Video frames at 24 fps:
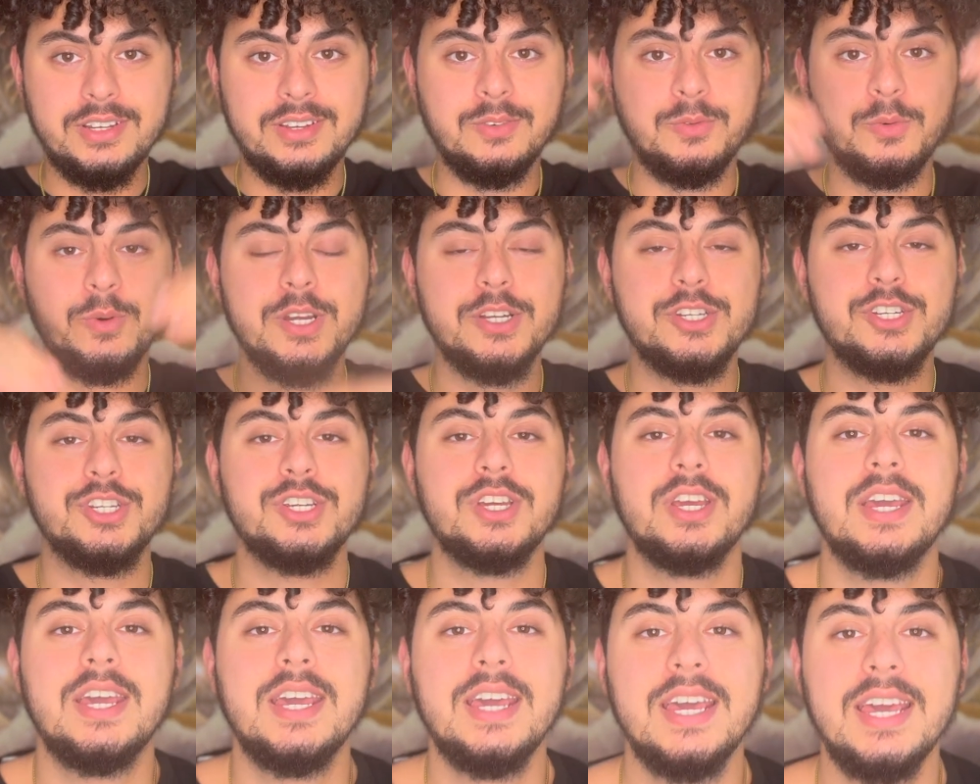which
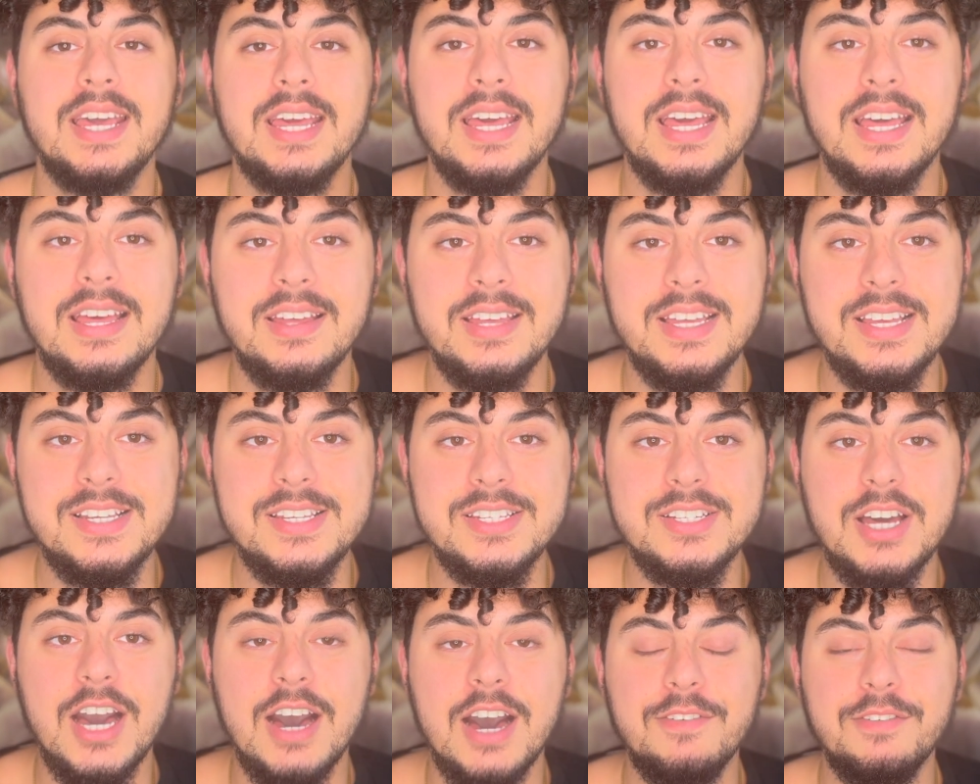is
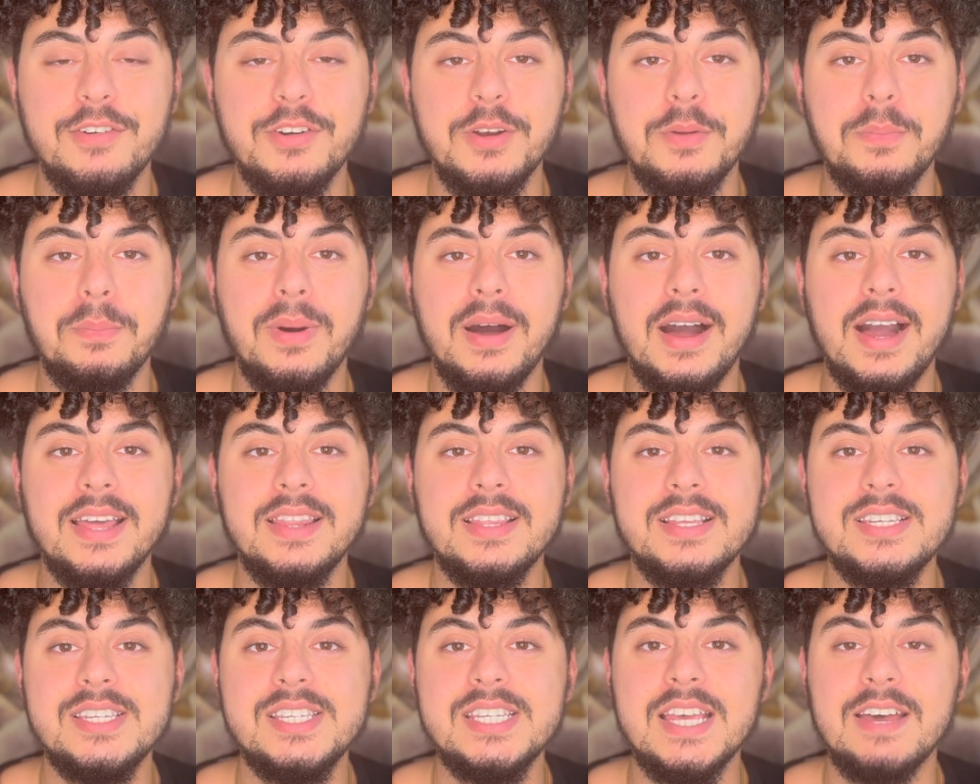governed by the
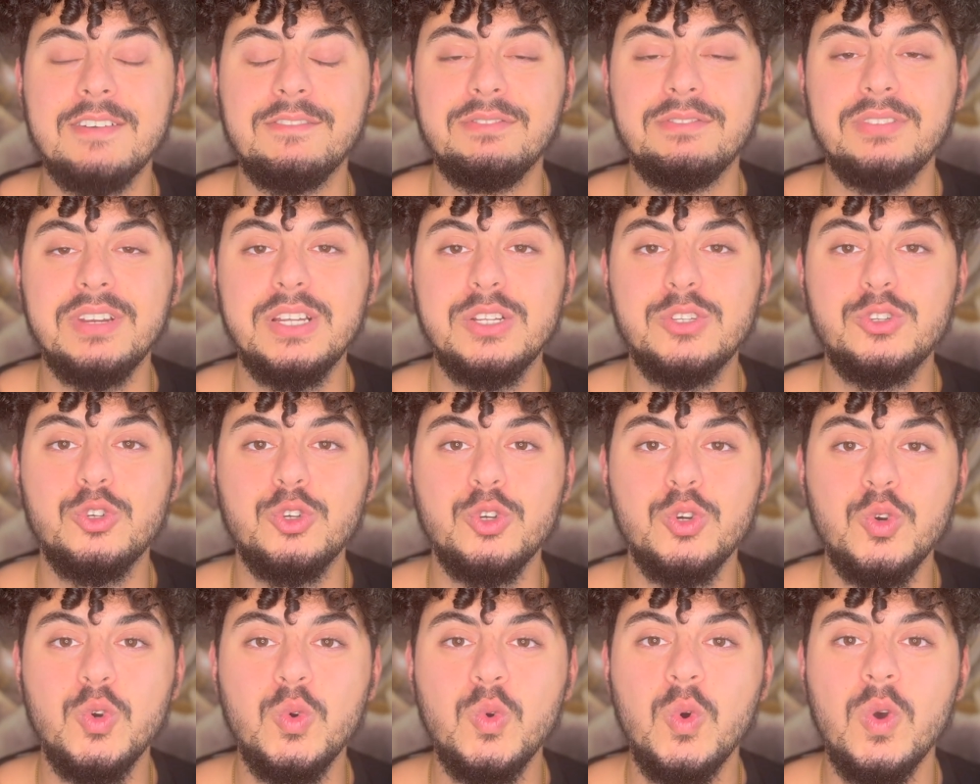
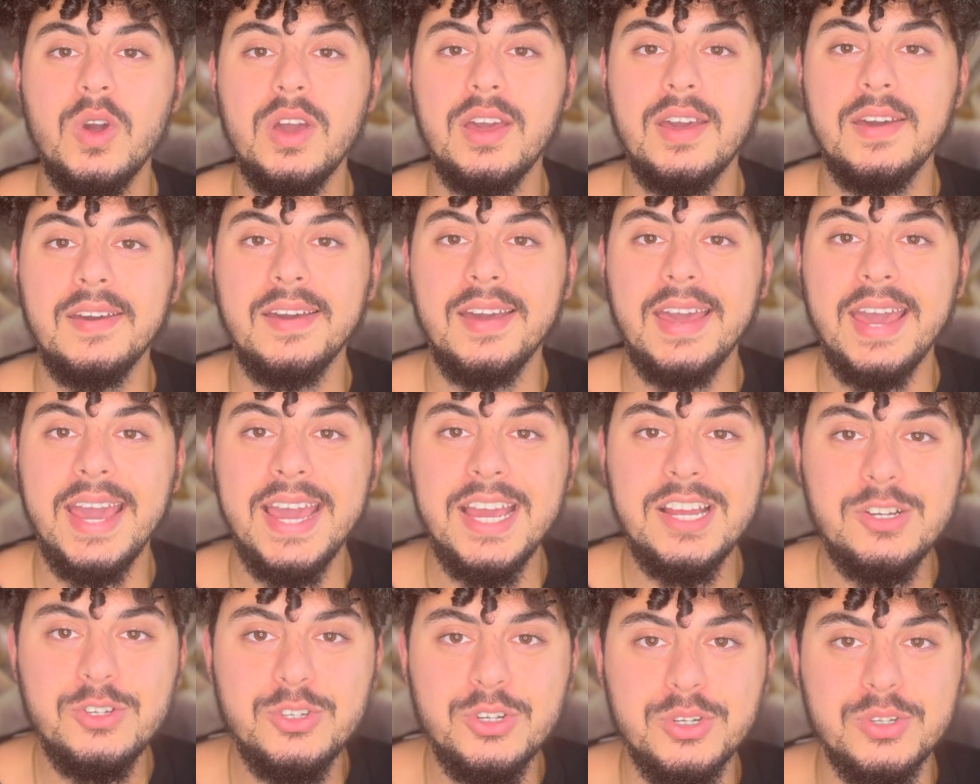72
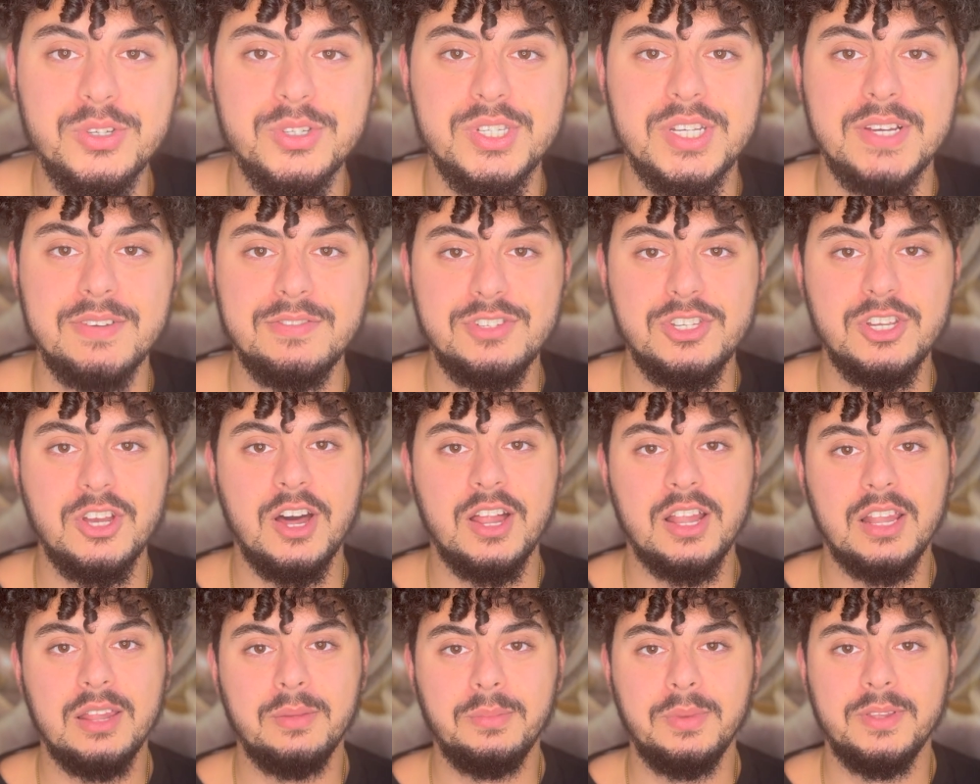angels of
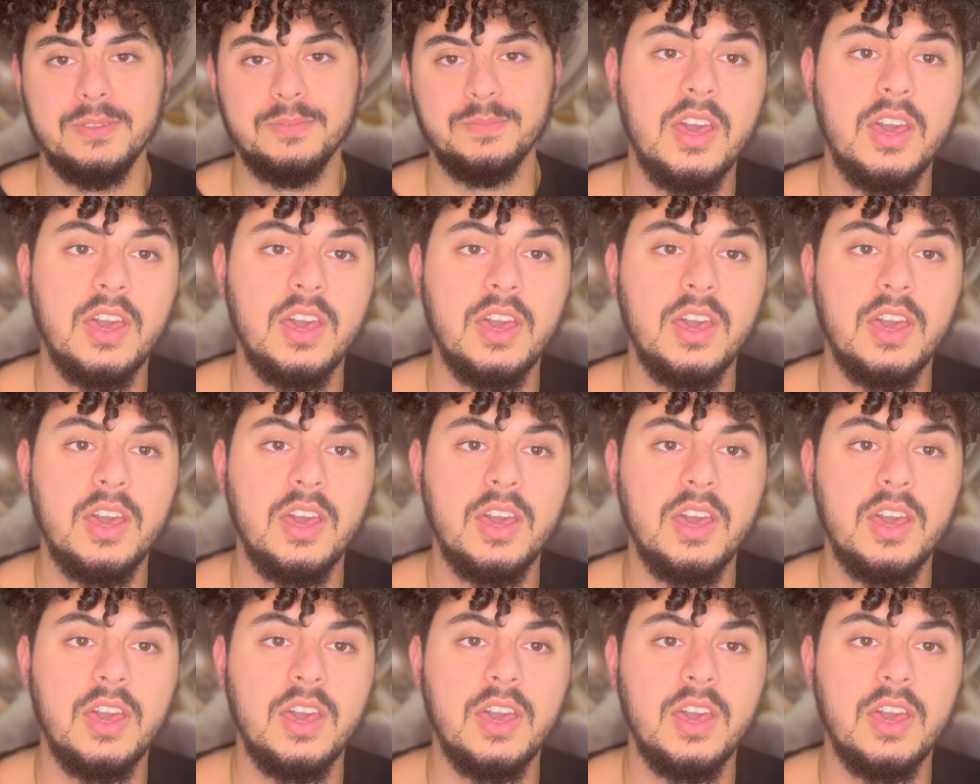Solomon.